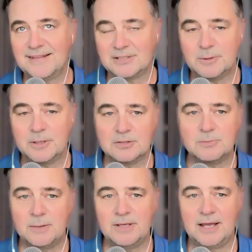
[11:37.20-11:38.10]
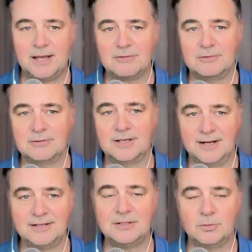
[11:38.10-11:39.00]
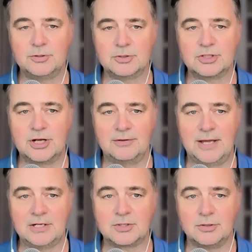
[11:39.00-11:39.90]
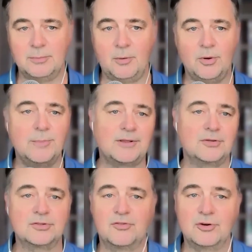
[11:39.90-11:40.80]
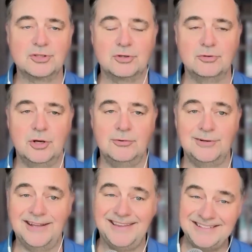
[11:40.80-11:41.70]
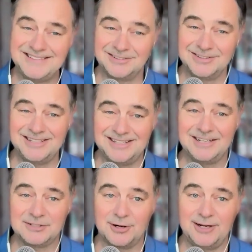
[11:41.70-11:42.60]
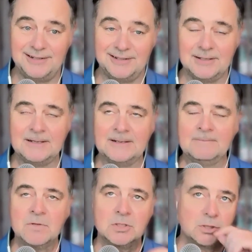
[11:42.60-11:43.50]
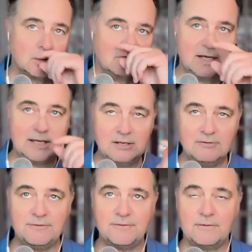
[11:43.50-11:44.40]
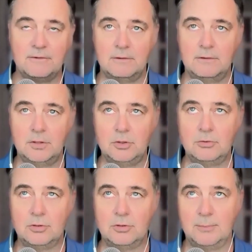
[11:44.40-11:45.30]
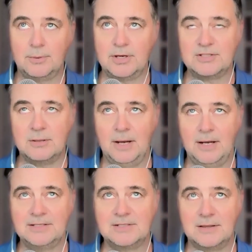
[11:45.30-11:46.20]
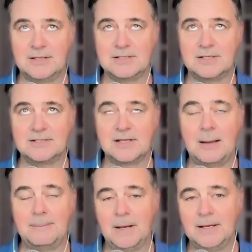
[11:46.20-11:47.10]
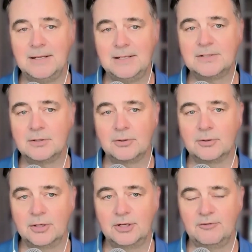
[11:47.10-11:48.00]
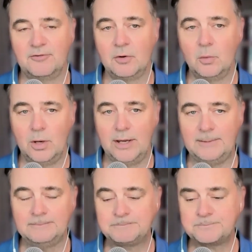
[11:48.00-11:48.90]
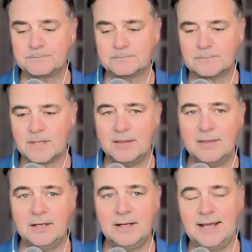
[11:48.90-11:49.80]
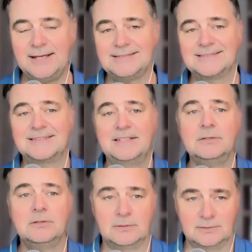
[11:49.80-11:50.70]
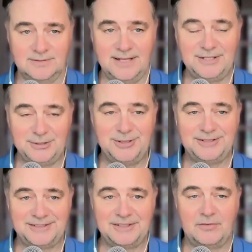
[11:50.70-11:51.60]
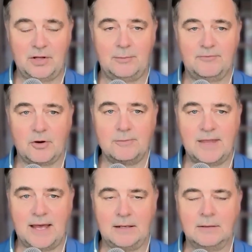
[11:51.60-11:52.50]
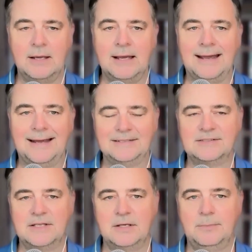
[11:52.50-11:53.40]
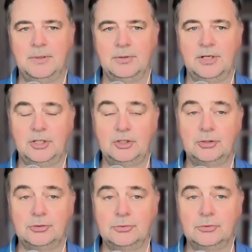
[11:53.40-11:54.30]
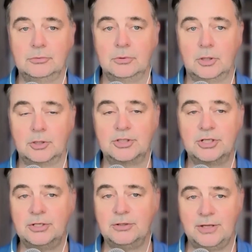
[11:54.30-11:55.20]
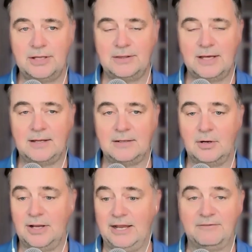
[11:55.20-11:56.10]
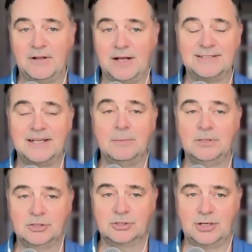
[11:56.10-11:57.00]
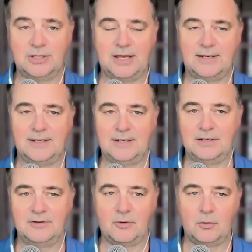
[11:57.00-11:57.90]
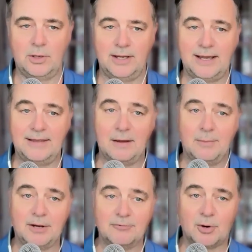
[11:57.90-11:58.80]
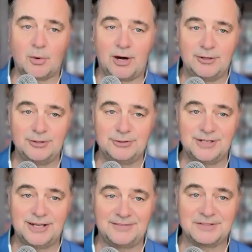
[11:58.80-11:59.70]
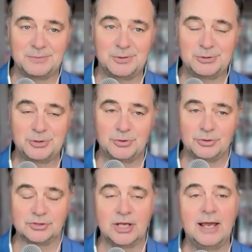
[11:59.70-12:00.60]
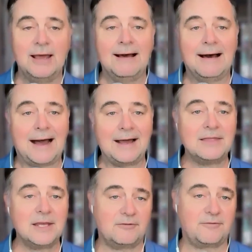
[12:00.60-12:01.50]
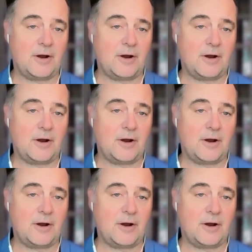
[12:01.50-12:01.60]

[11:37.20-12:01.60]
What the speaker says: that's because maybe Kathryn connected with your style naturally, but what about those folks who don't and they still need to get trained? So if you can embrace the mindset that says, I might need to learn a different way, then a skill that you get to develop from that is the ability to articulate that, if not demonstrate that in a different way. And that might require you to have some new tools. I think